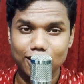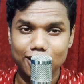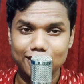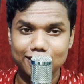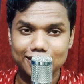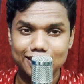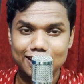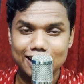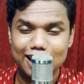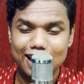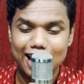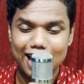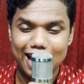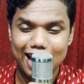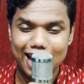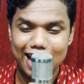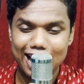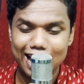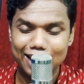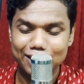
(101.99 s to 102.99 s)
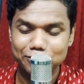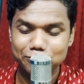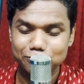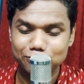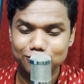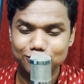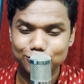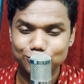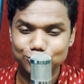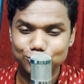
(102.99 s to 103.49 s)
and
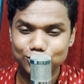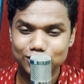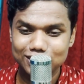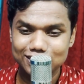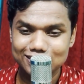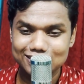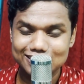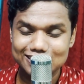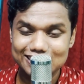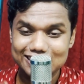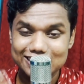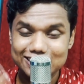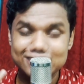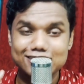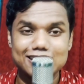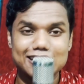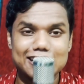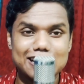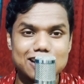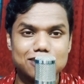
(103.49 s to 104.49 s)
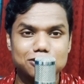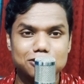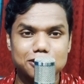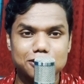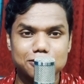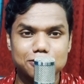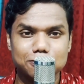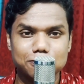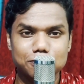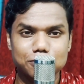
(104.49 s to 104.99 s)
with this energetic
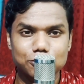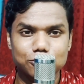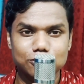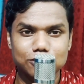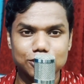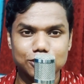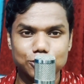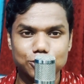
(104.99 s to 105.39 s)
music, you know,